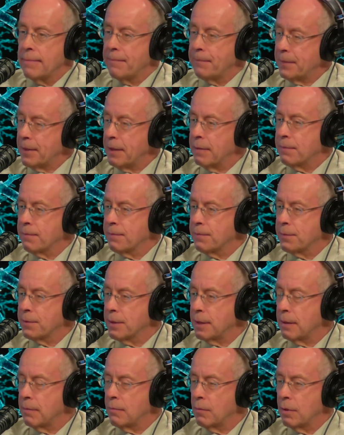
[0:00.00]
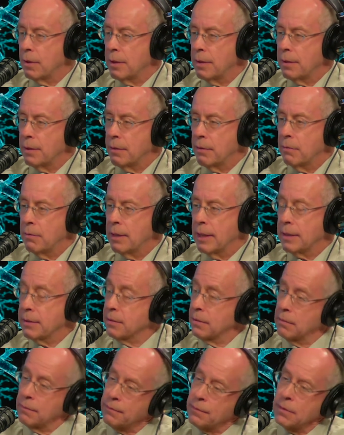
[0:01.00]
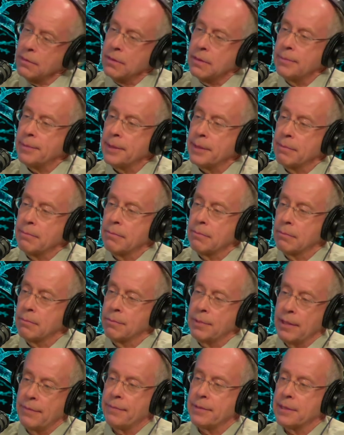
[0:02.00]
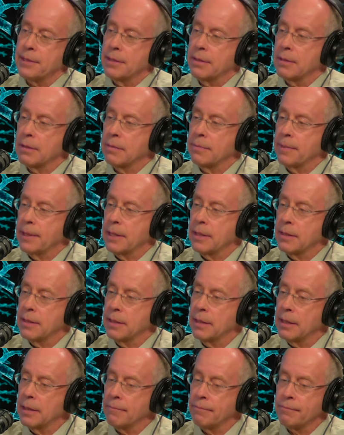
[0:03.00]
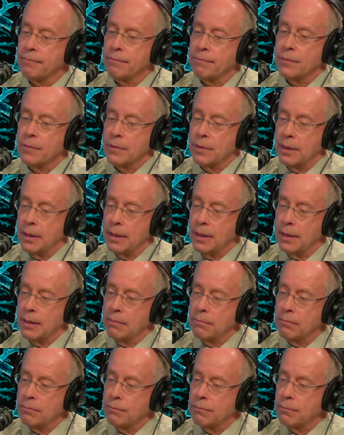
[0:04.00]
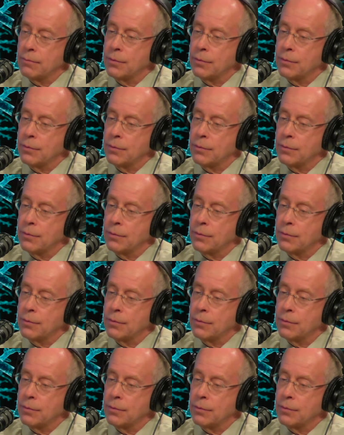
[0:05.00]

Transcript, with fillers: if someone who has so first let me preface this by saying um,